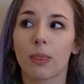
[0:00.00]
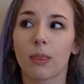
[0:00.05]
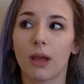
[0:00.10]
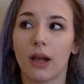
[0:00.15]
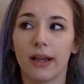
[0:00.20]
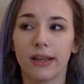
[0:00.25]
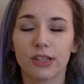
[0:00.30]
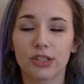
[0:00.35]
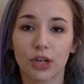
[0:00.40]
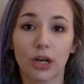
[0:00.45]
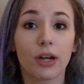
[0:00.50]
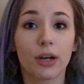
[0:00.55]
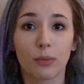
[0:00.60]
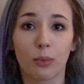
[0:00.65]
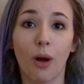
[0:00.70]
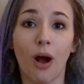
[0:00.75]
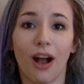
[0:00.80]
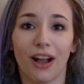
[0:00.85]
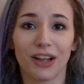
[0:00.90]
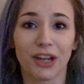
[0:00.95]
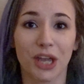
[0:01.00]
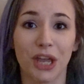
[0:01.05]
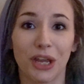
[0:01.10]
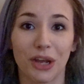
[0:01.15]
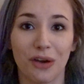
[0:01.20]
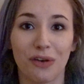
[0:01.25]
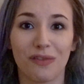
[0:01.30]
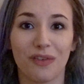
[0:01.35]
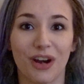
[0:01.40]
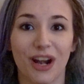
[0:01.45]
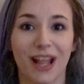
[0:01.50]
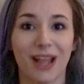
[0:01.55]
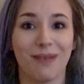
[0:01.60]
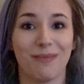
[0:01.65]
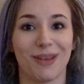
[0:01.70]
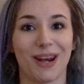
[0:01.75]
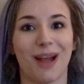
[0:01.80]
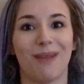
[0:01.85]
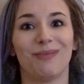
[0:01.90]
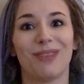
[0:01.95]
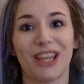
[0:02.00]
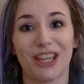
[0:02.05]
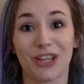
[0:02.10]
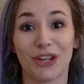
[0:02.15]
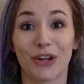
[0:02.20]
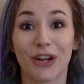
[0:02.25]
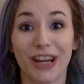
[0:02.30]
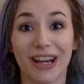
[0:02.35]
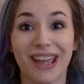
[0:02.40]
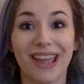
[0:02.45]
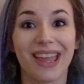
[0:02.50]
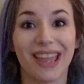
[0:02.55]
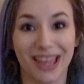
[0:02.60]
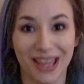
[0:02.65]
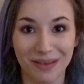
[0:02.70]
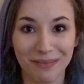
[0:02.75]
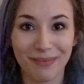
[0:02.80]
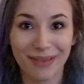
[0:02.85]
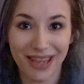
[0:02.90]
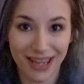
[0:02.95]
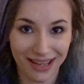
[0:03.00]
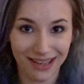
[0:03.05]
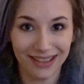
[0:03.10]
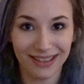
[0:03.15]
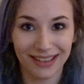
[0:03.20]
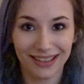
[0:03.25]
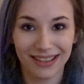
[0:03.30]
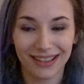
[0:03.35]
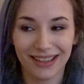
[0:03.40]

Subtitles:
I started walking over to him and I'm like, you're gonna hit me?